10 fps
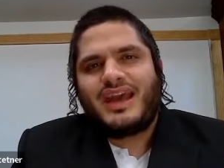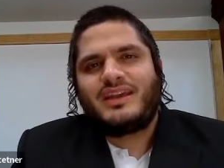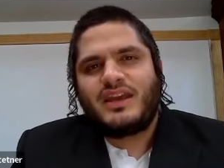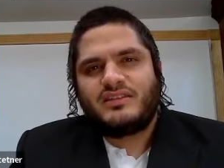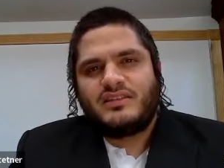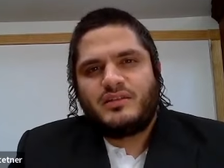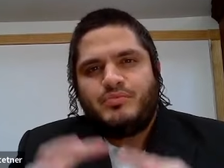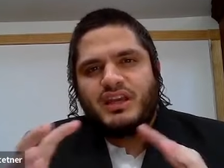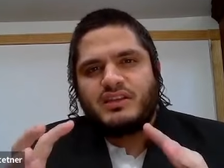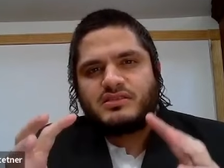and and,
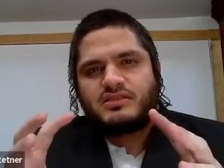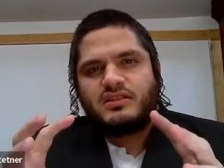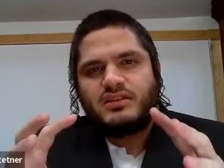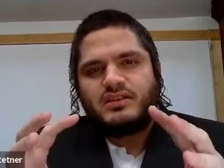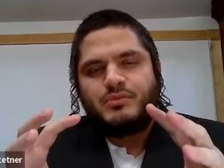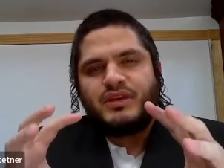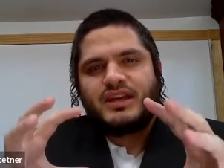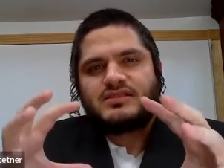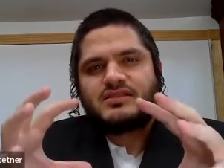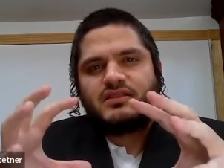the biggest uh, the
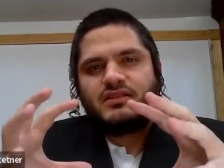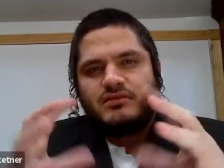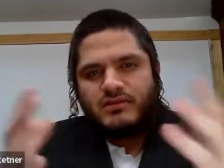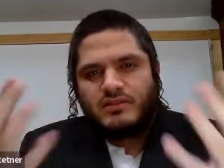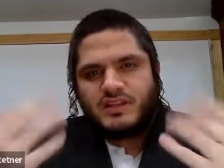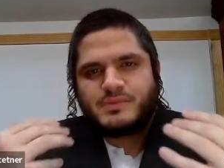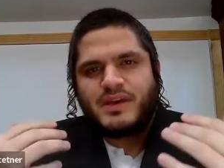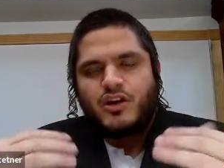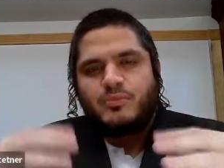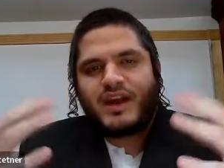biggest uh,
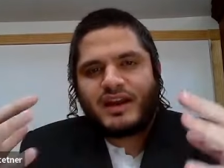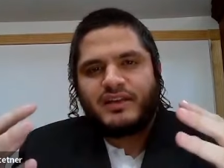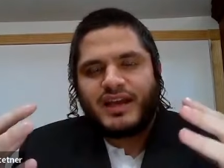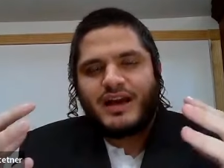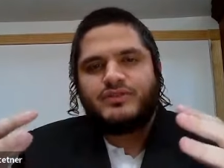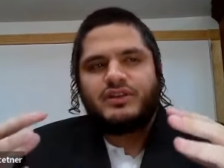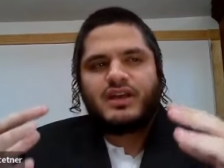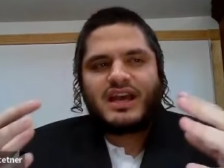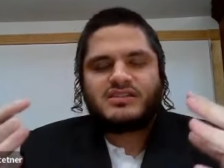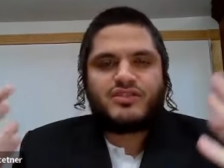let's back up. Rockland
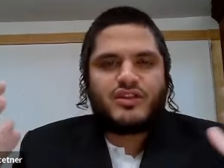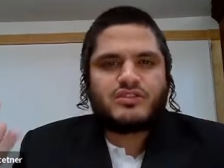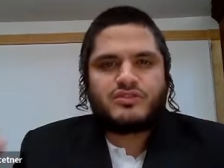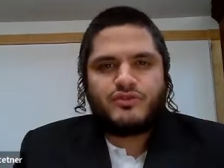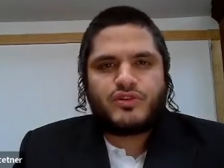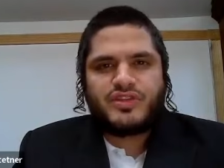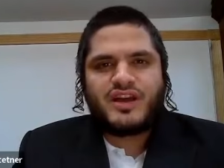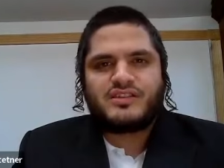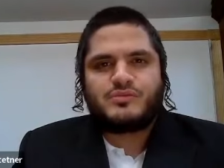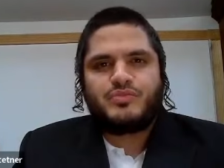County has
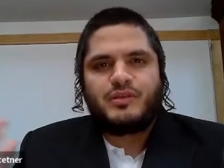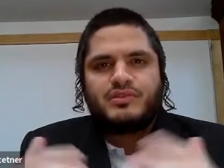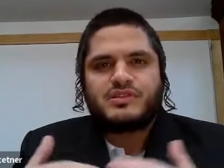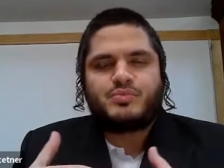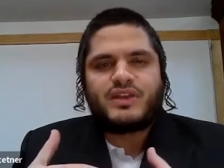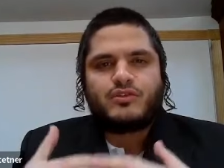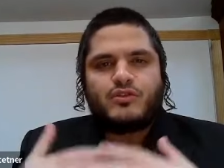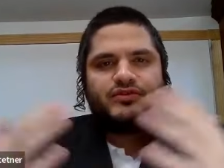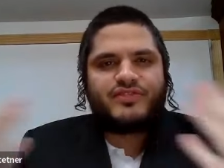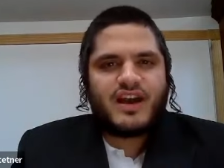340,000 people spread
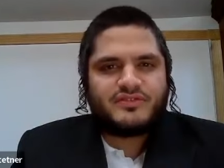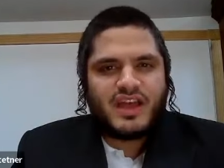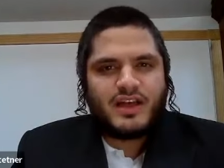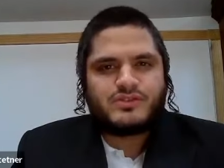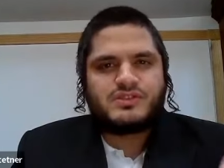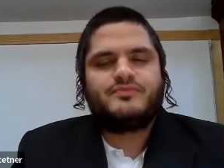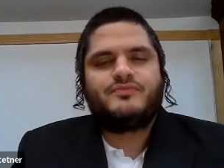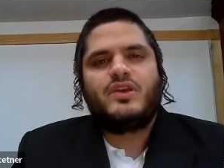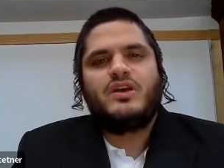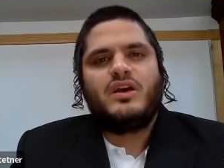over five
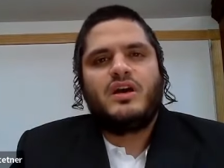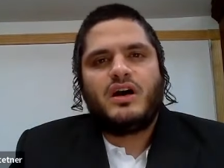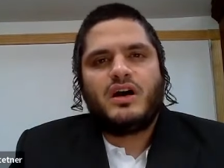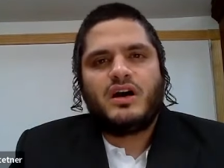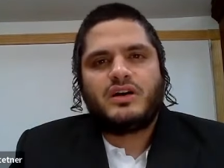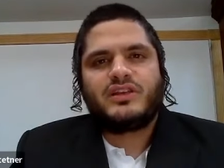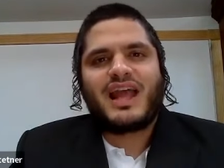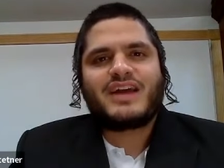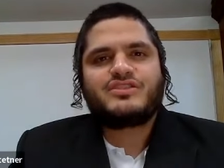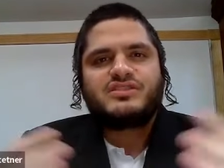towns. Uh,
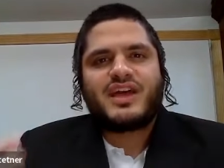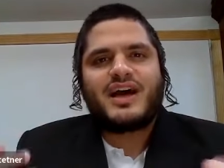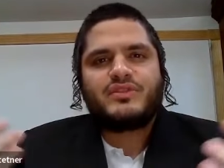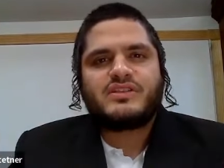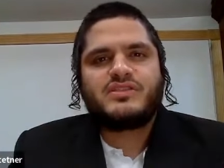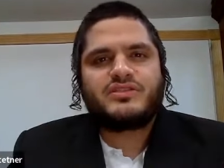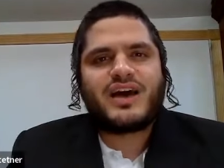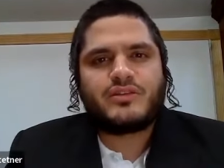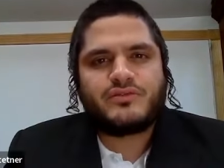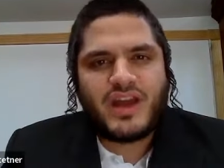the largest town is the
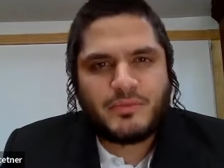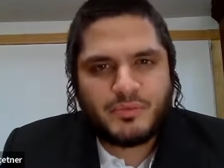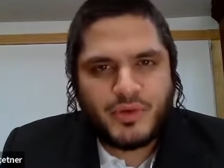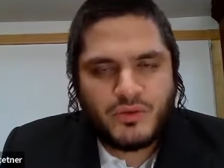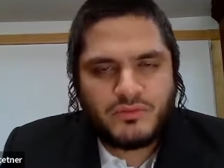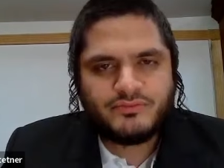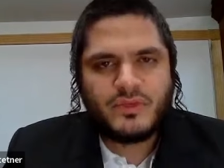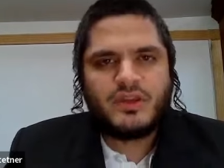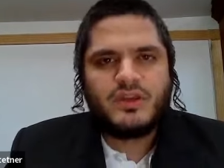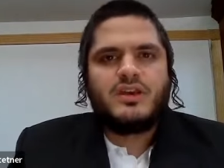town of Ramapo.